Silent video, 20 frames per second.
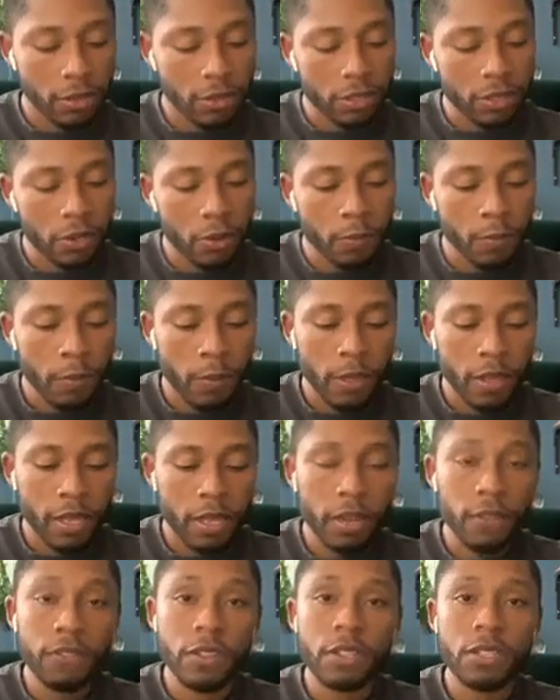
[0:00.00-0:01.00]
So
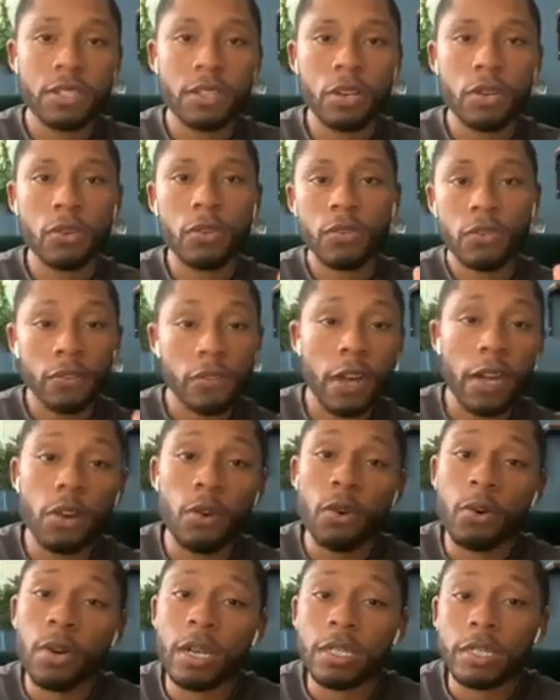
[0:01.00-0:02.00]
if there's no final
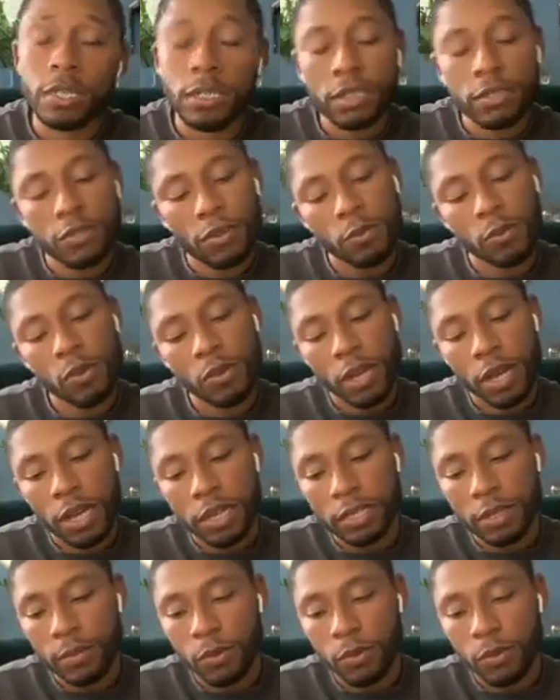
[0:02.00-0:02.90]
questions from you guys, I'm